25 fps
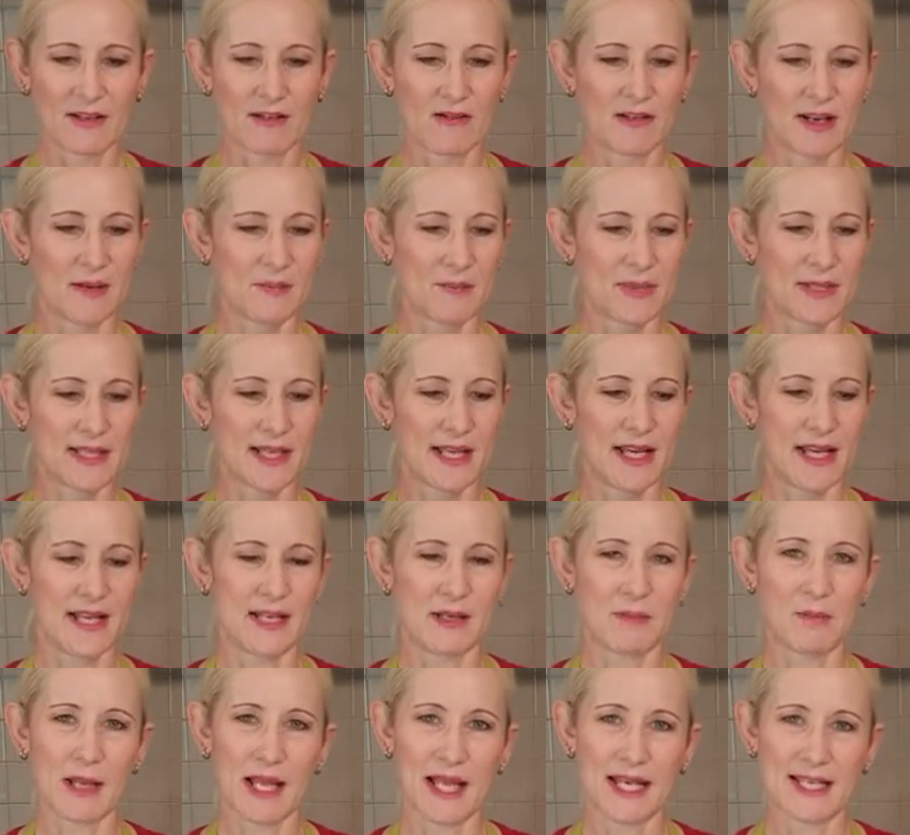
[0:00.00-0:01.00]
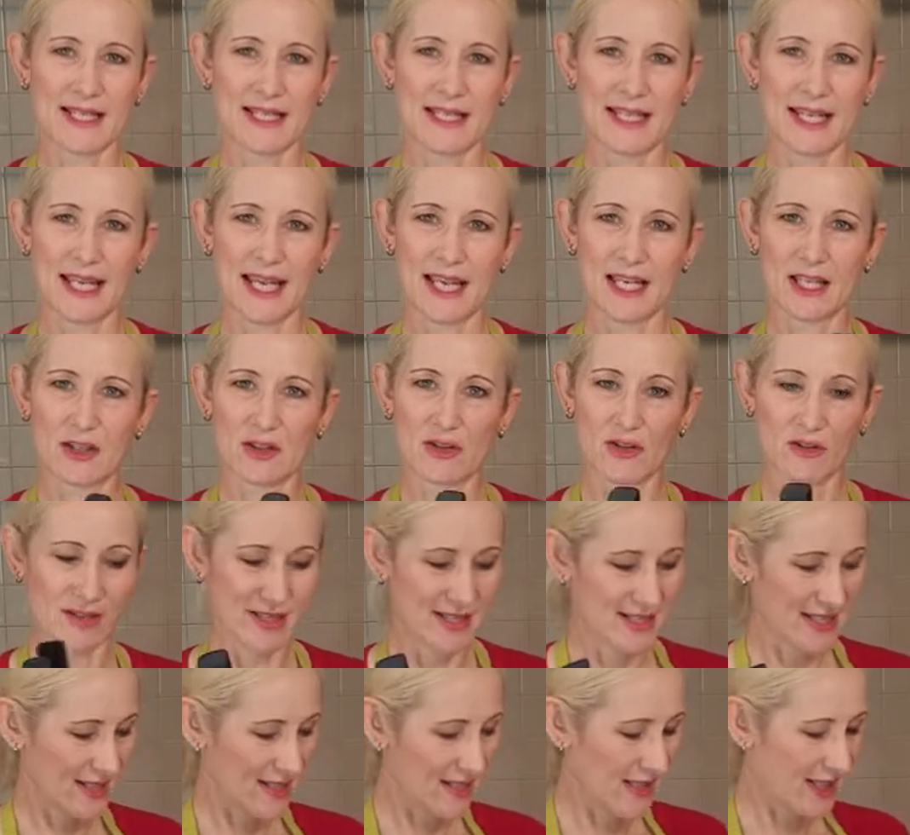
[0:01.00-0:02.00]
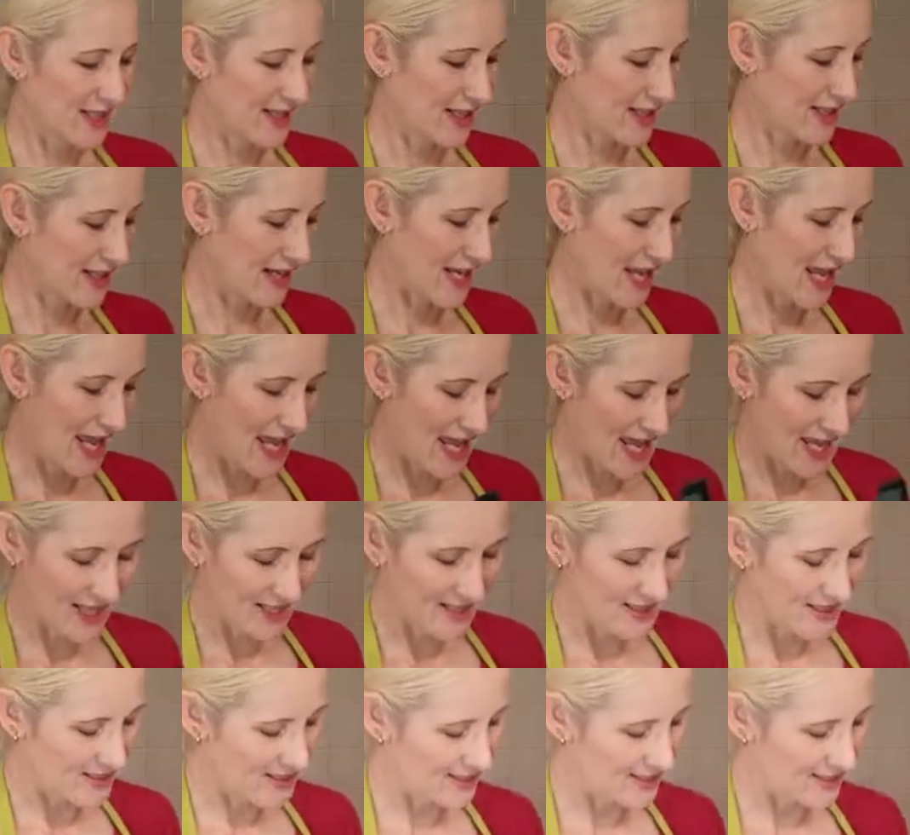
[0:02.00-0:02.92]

grips and a plastic end or a silicone end.